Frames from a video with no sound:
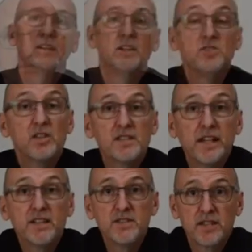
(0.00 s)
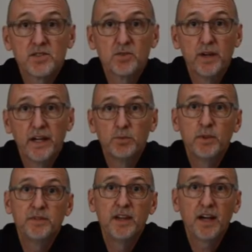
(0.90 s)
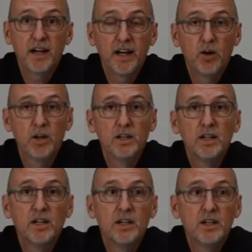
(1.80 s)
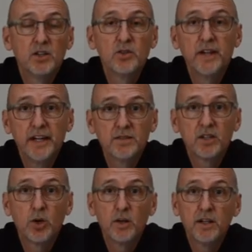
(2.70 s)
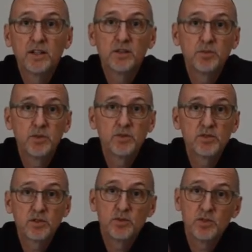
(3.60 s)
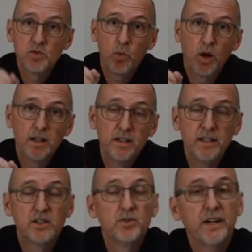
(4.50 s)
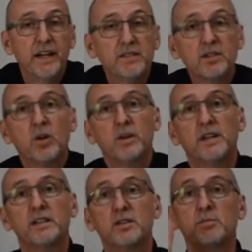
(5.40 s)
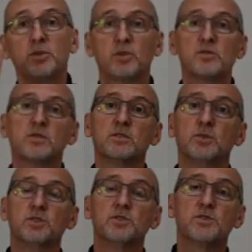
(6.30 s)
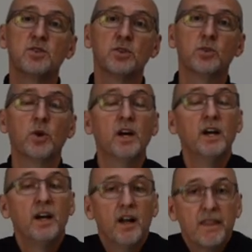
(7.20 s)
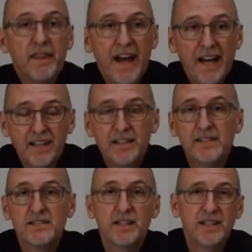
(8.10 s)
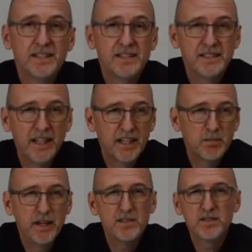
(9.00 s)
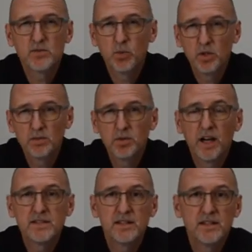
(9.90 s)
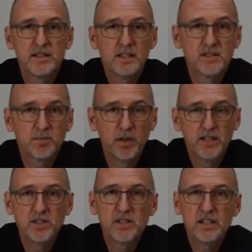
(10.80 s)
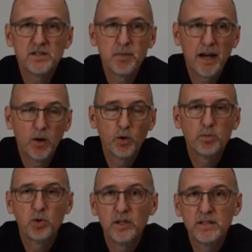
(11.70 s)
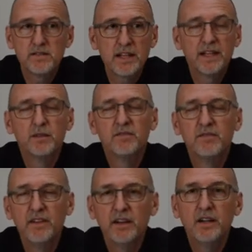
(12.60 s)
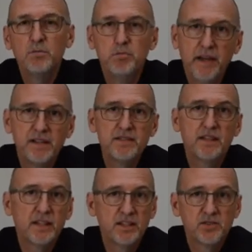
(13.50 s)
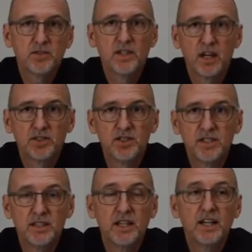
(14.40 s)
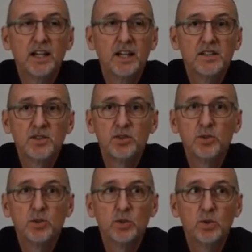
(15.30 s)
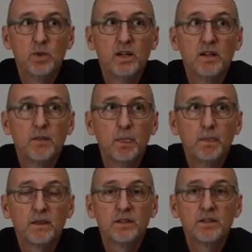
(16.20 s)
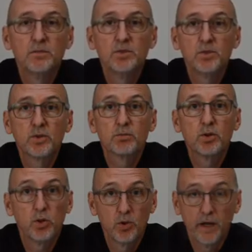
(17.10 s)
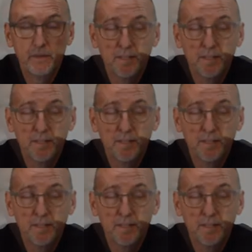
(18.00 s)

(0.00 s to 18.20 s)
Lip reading: Just like 6th grade, we've got our Creative Coding and Computer Solutions 1 and Creative Coding and Computer Solutions 2. That is databases, word processing, spreadsheets, PowerPoints, and a very basic introduction to computer programming.